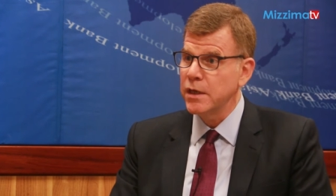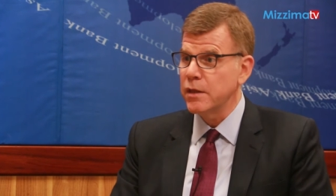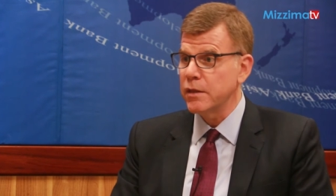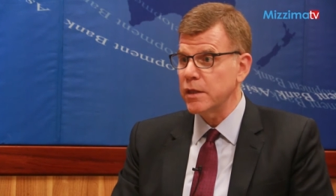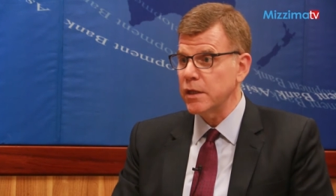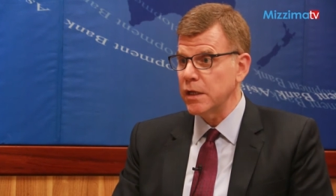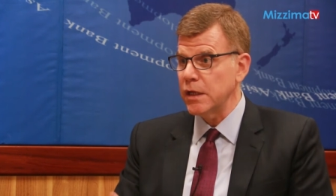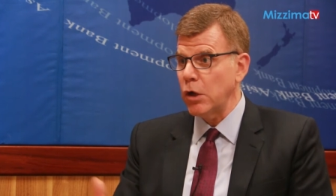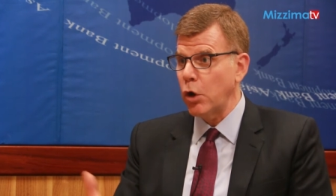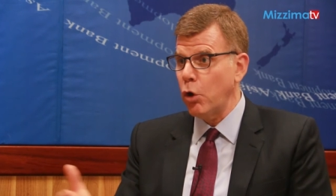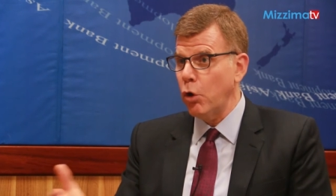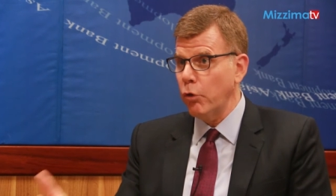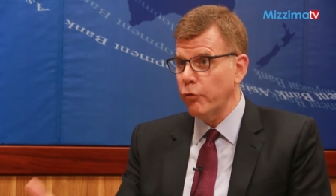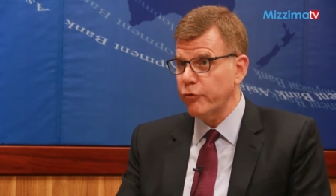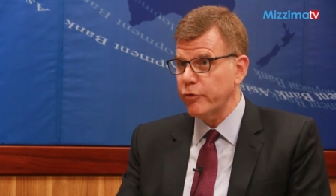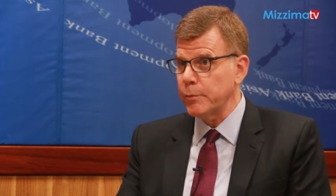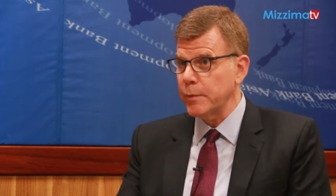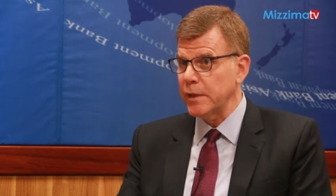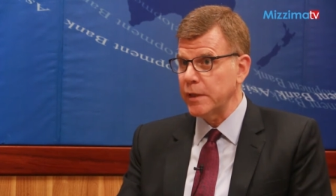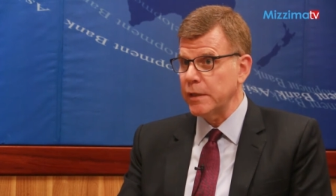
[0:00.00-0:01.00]
that it
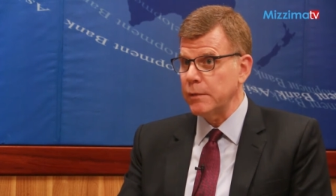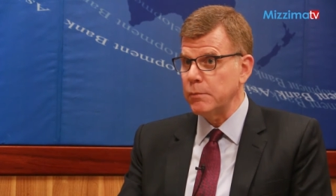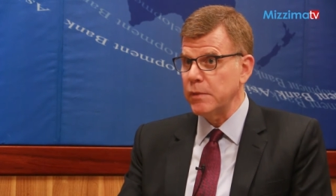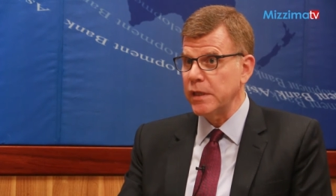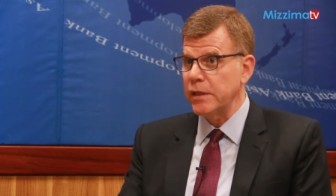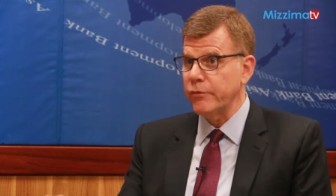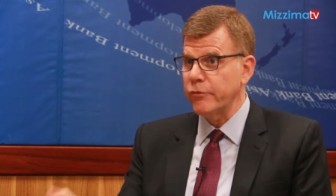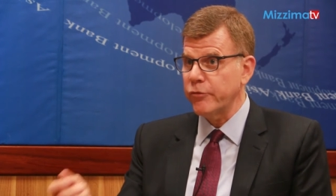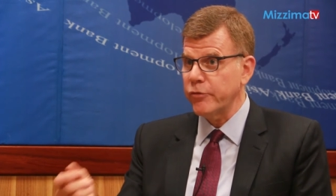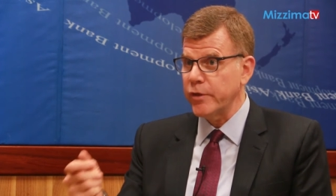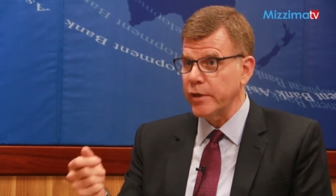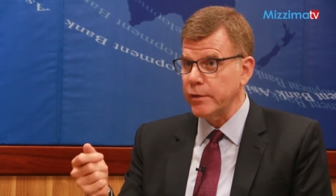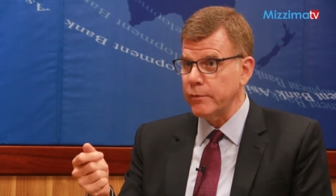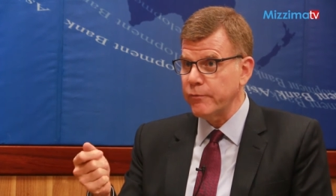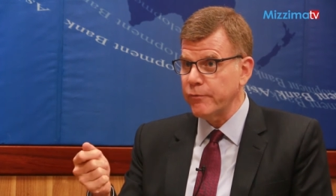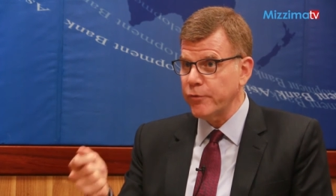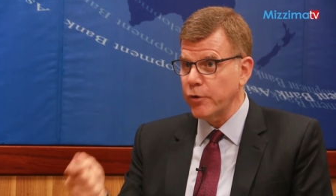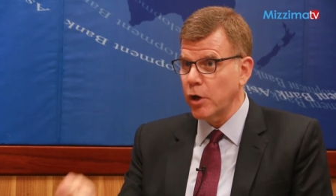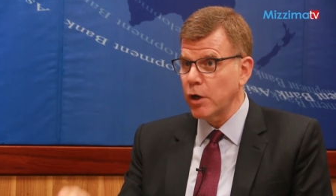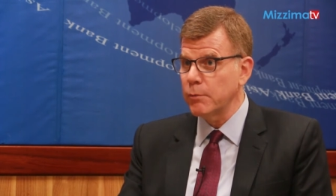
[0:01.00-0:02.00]
ultimately means that
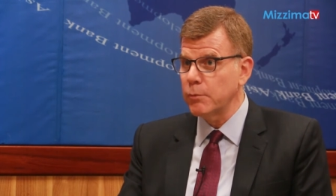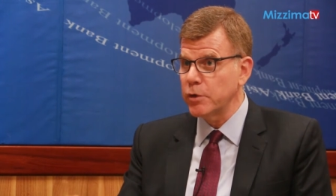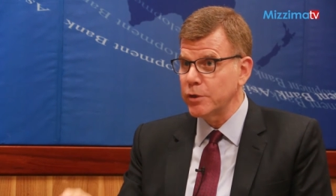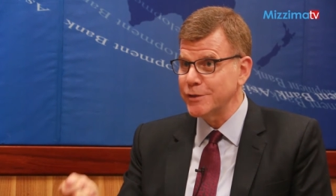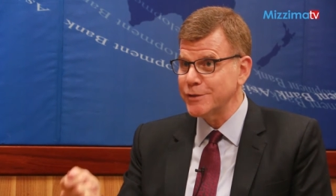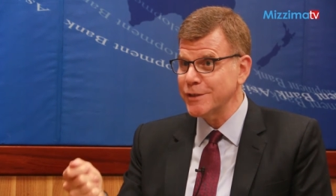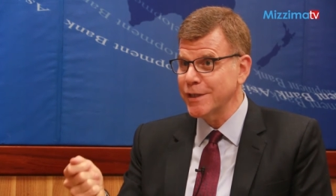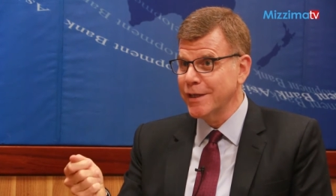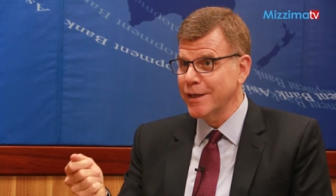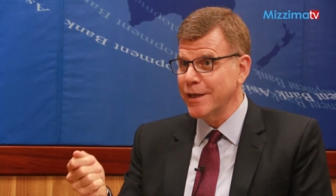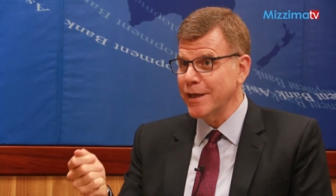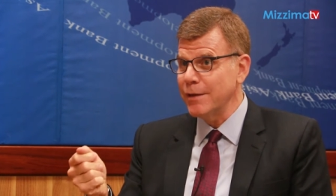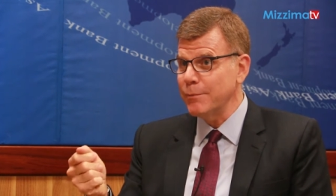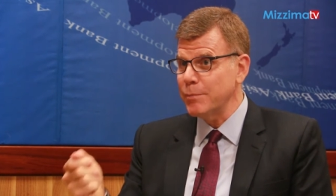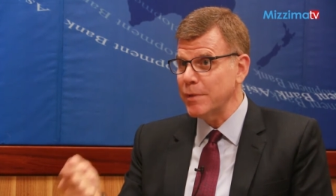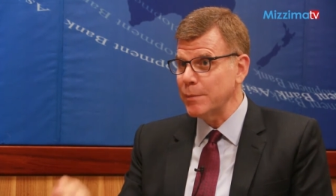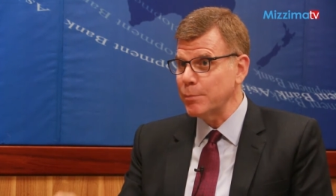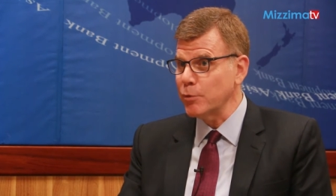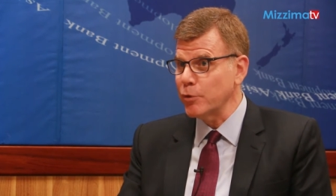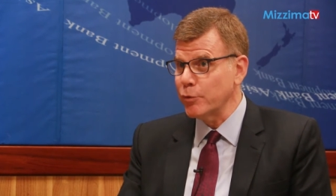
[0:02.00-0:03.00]
farmers and
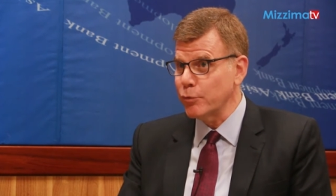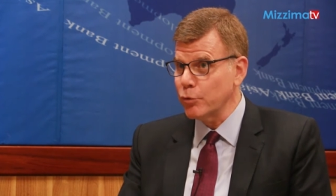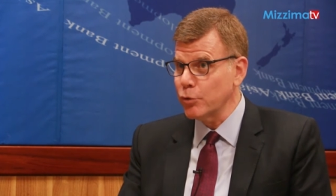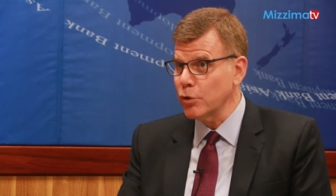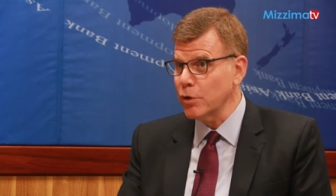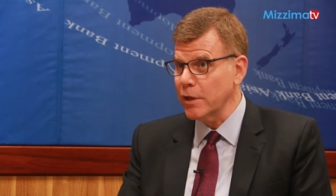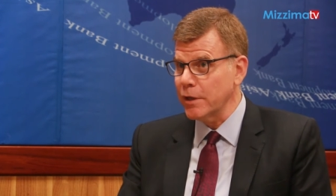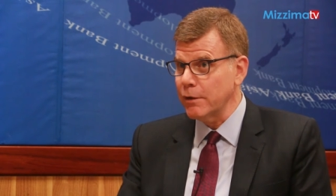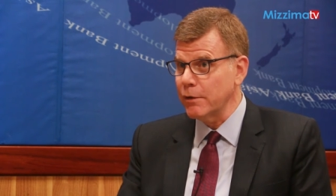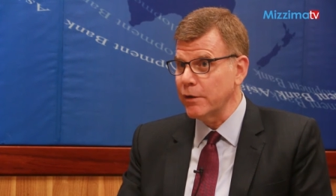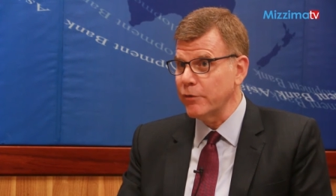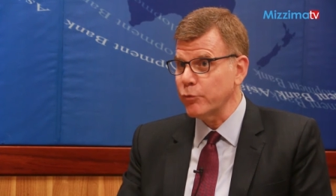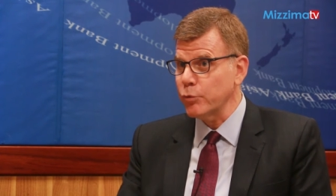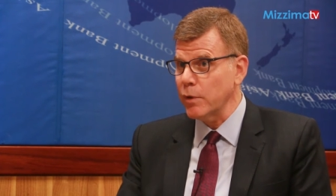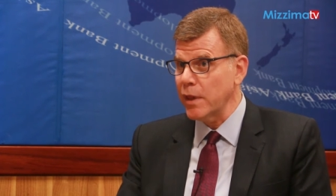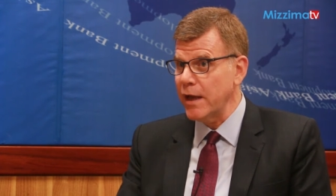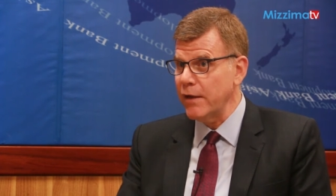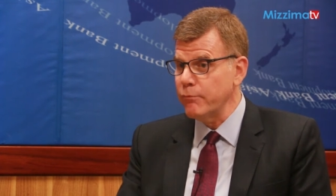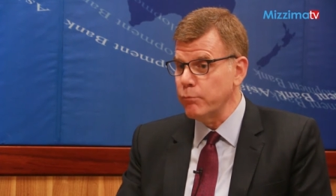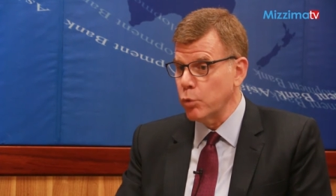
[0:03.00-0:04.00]
people in rural areas
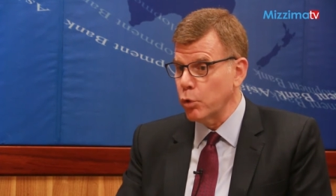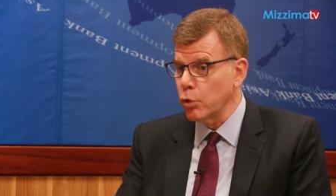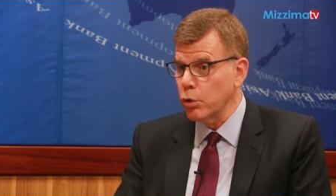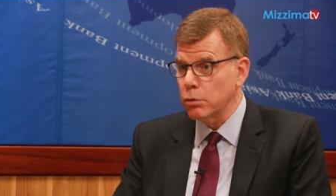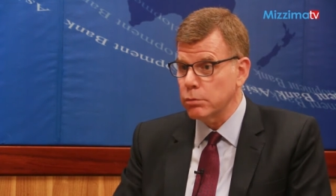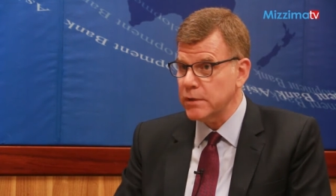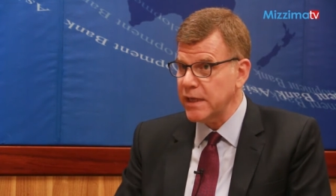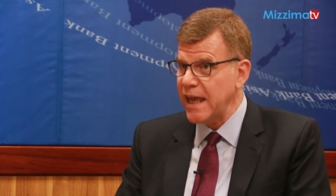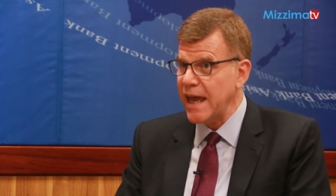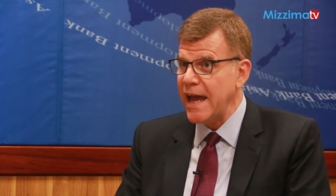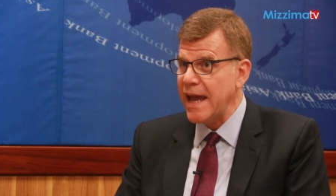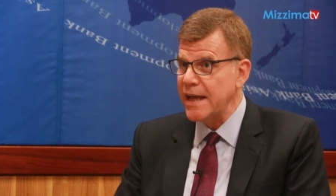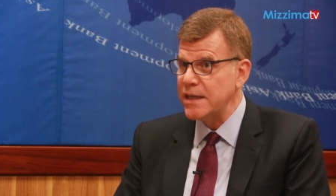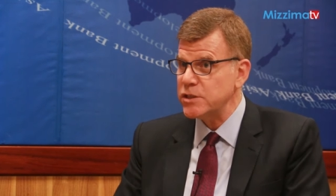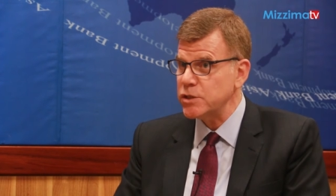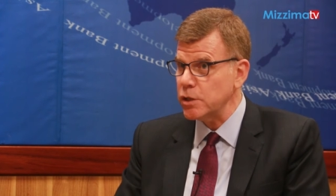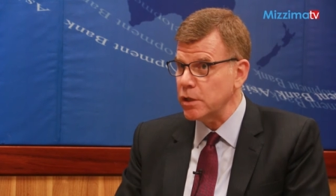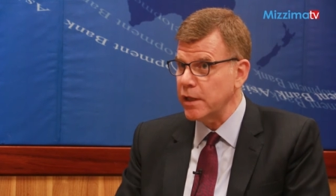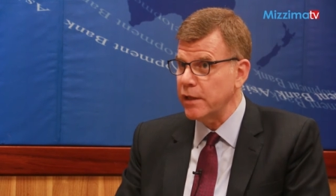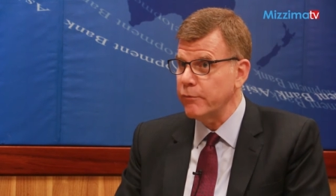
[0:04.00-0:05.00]
will have more
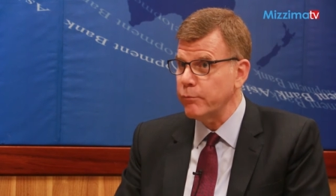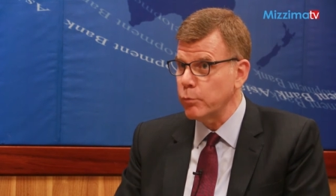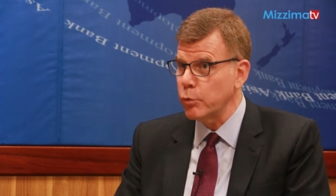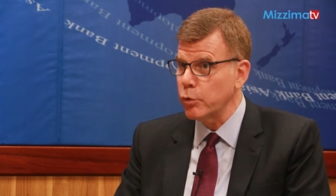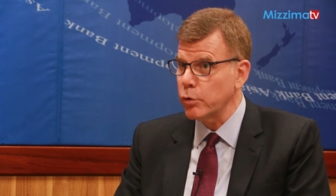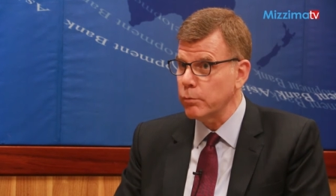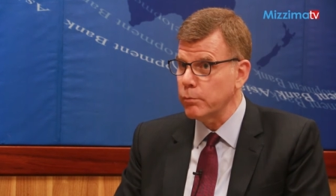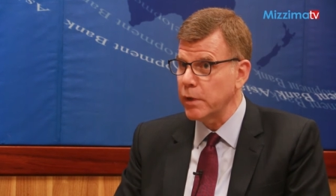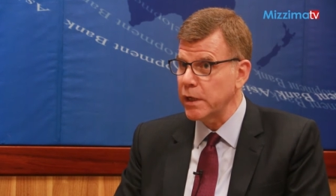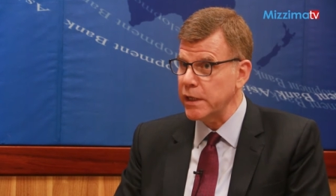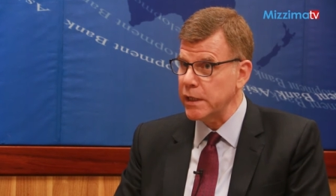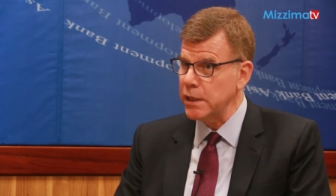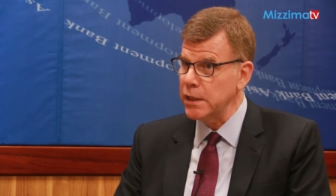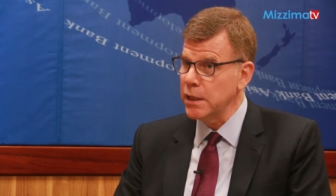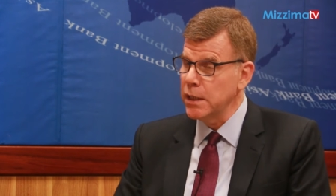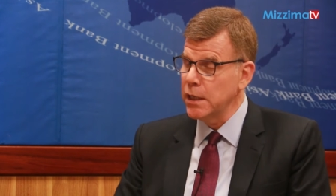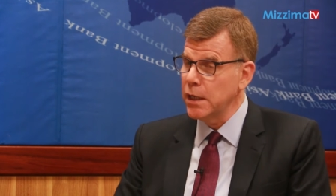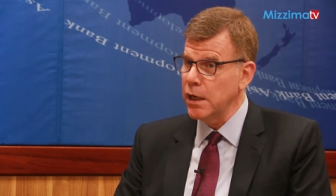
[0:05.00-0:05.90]
cash, they'll have more money